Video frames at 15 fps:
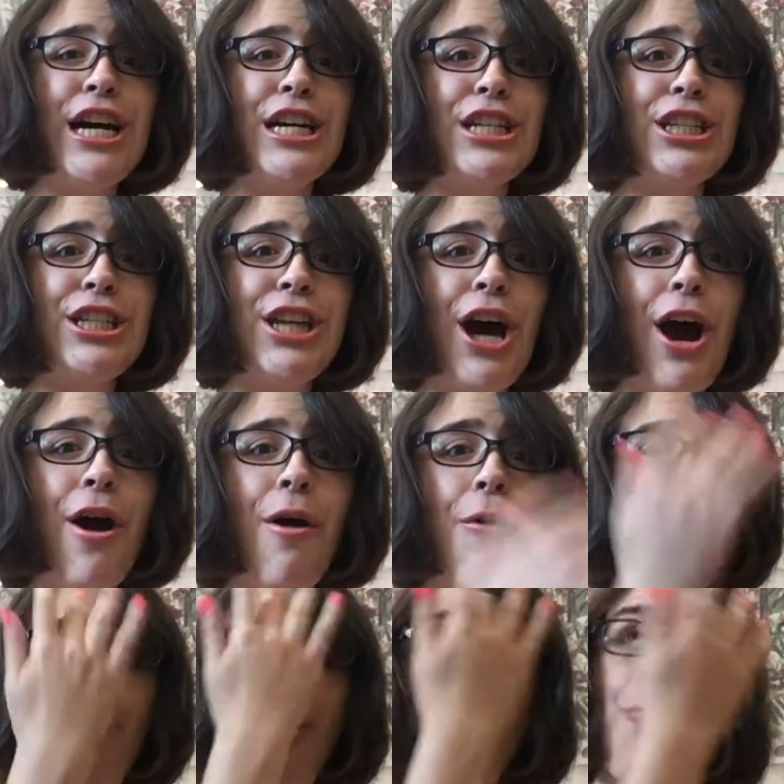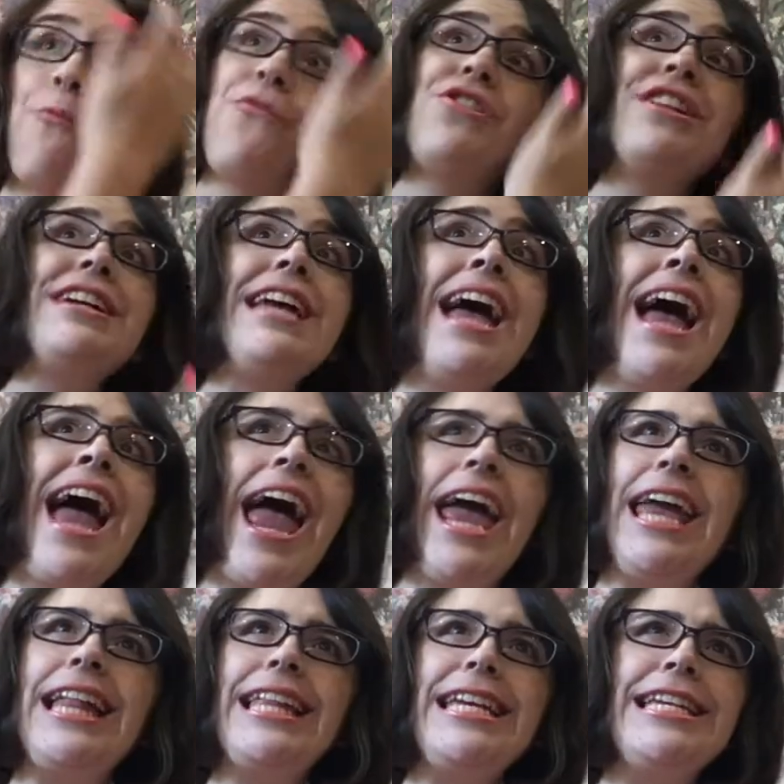So hopefully
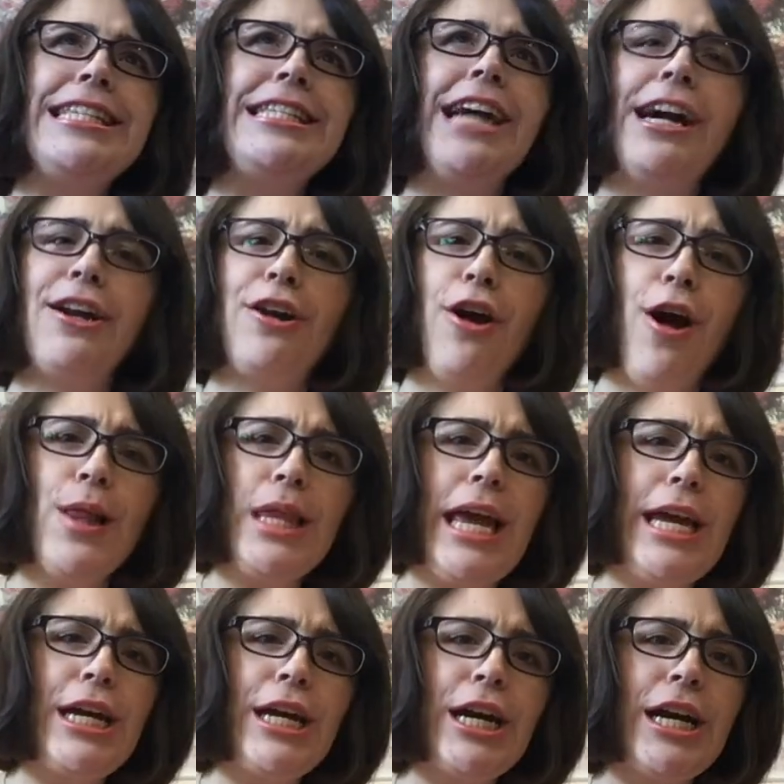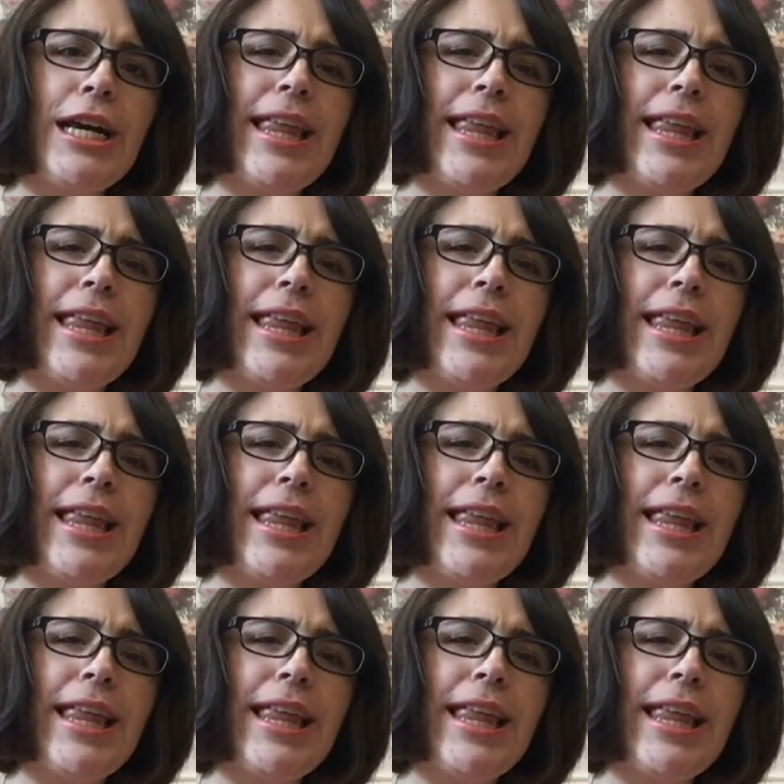Haleigh is not at all like her.